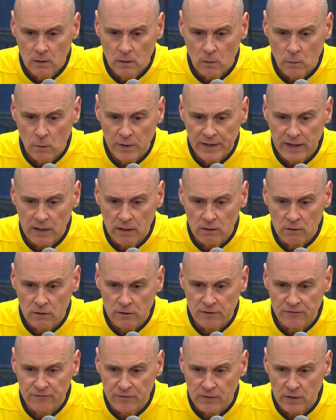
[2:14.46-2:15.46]
we got to
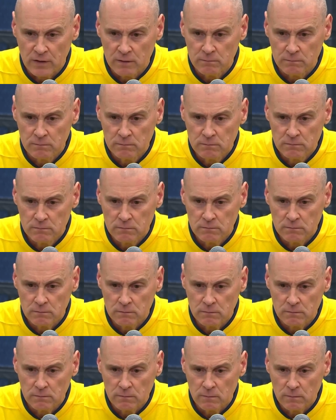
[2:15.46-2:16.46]
learn from
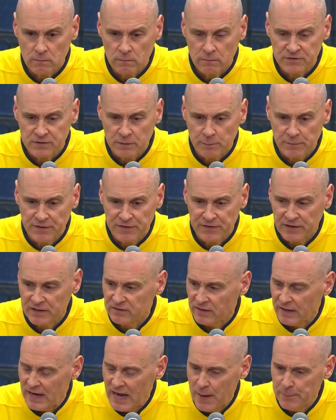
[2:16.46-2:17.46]
some of the
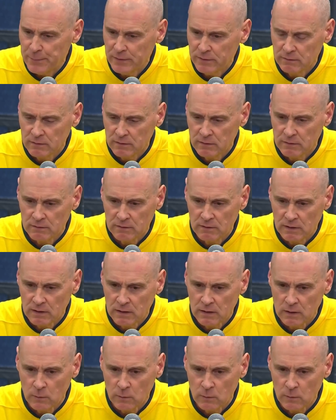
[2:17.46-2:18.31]
things that happened, and